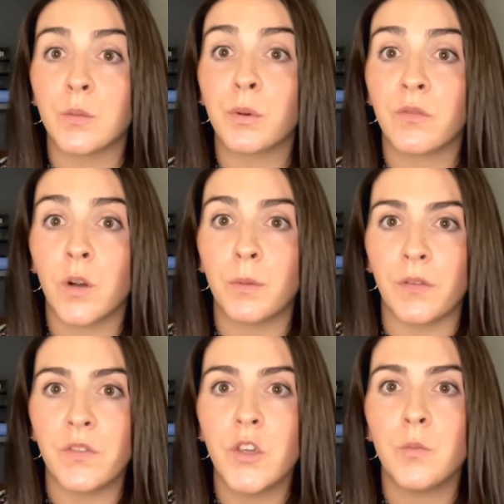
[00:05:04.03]
perform a
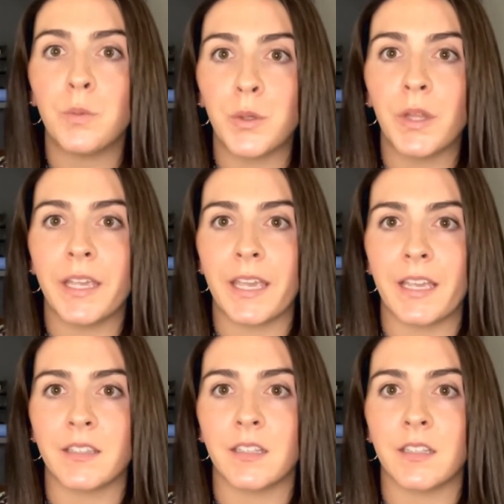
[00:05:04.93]
few blue light
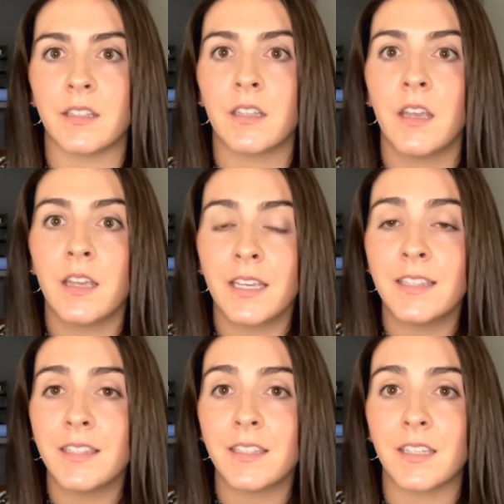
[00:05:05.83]
cases
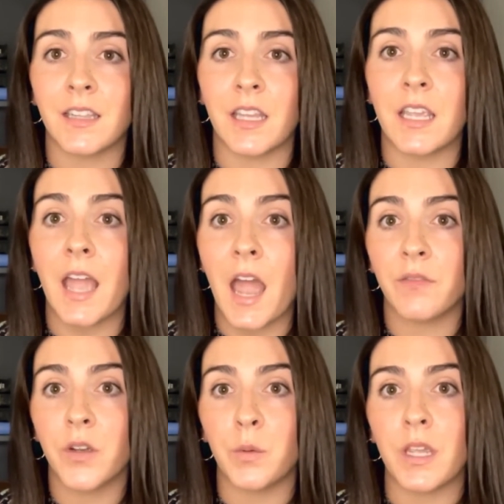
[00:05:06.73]
consistently
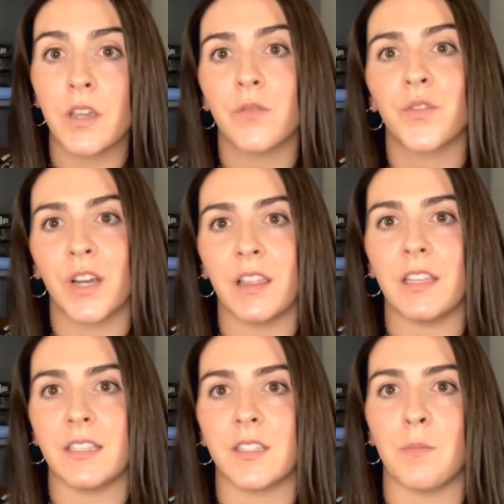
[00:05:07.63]
every week for at
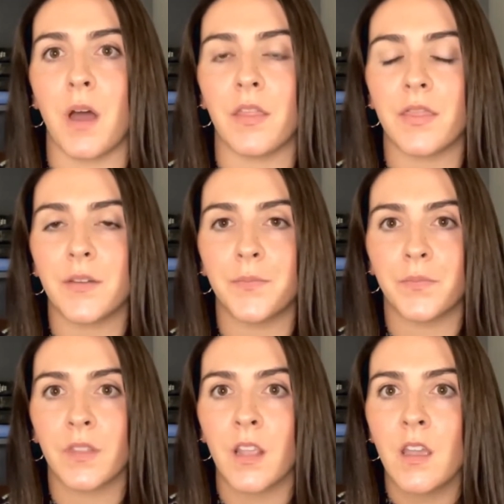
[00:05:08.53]
least a month.
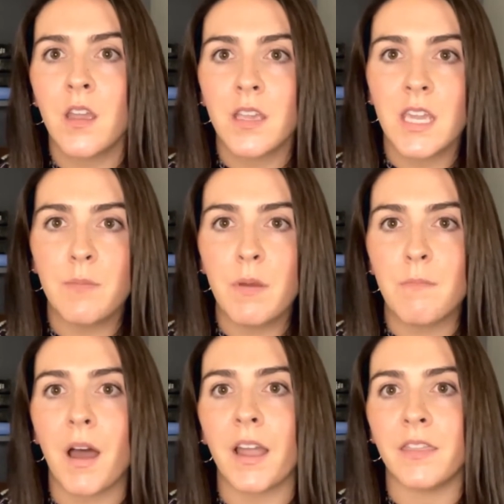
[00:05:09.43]
Keep
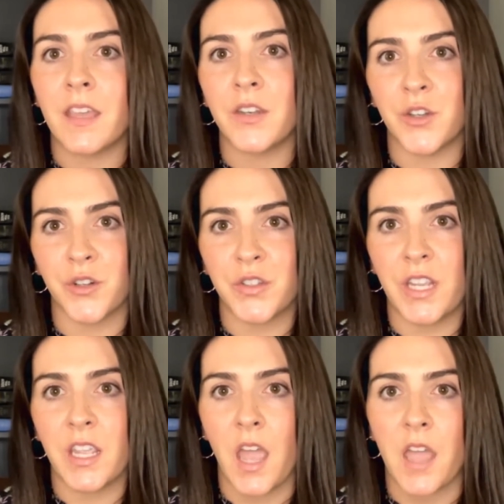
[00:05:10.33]
in mind that
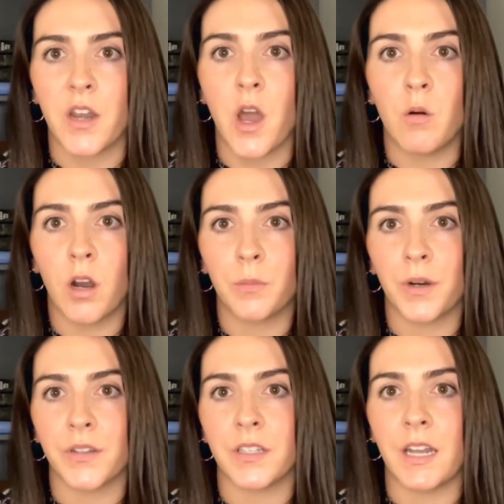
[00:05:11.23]
nursing and OR
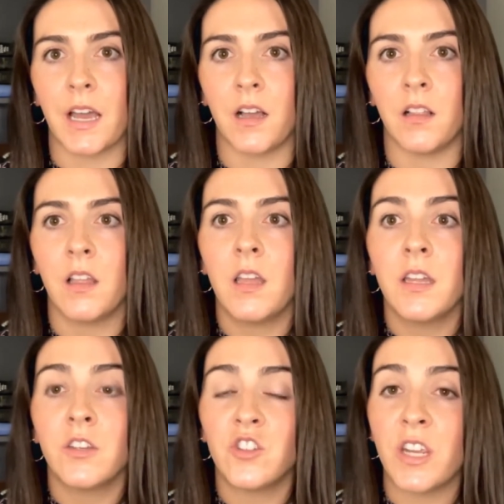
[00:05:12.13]
personnel
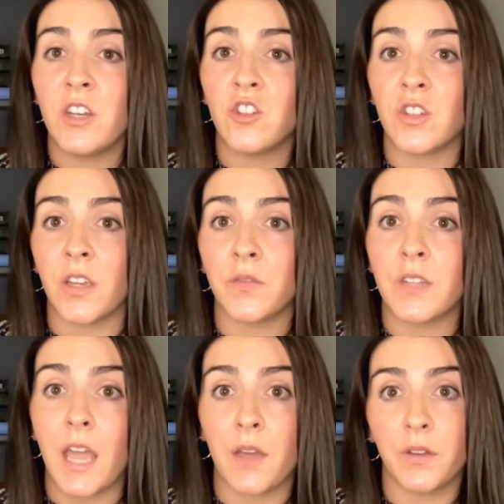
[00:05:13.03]
change
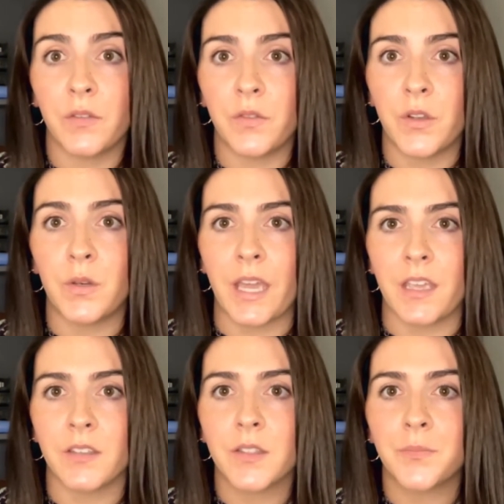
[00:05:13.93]
shift every few
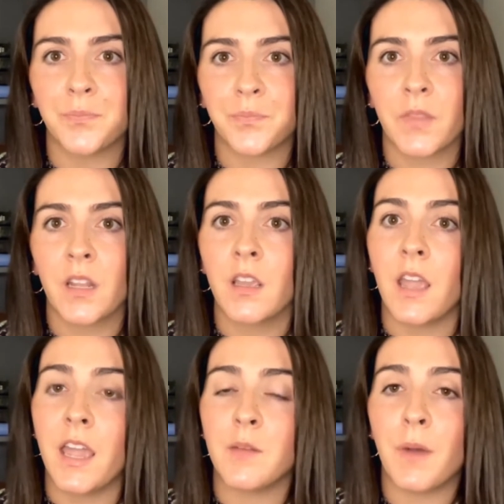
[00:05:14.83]
days,
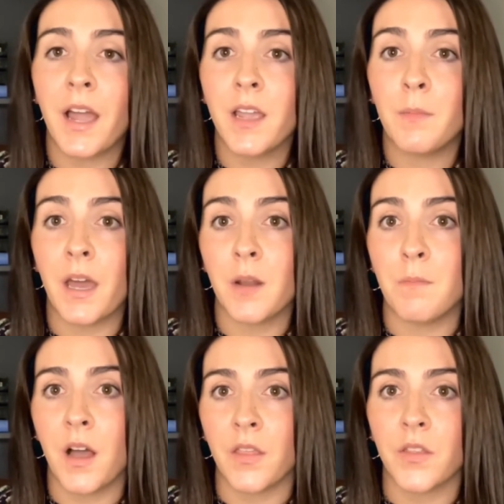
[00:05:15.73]
and by about a
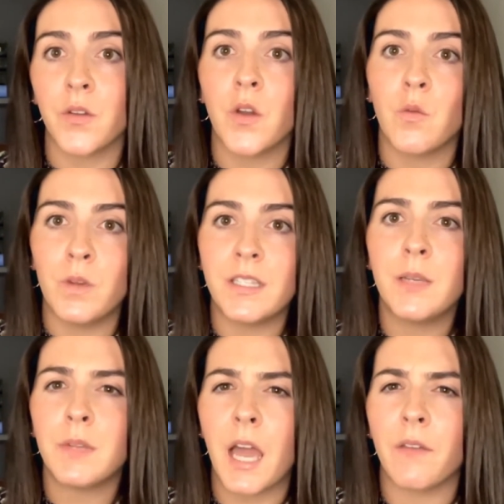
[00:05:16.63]
month, we
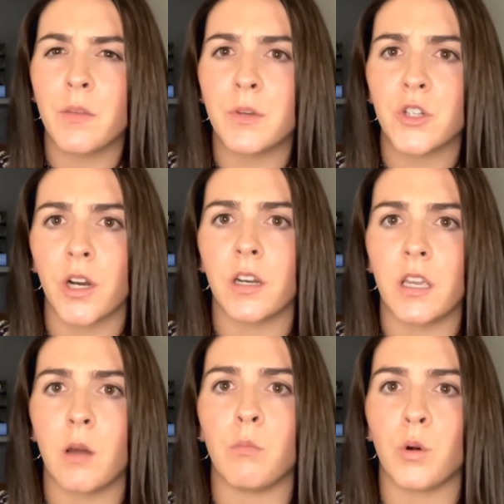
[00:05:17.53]
seem to have the majority
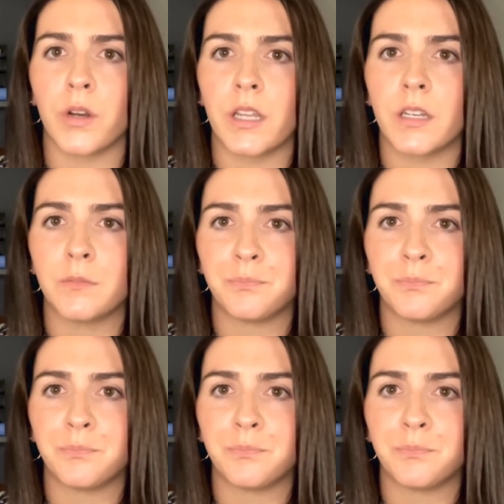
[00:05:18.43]
onboarded.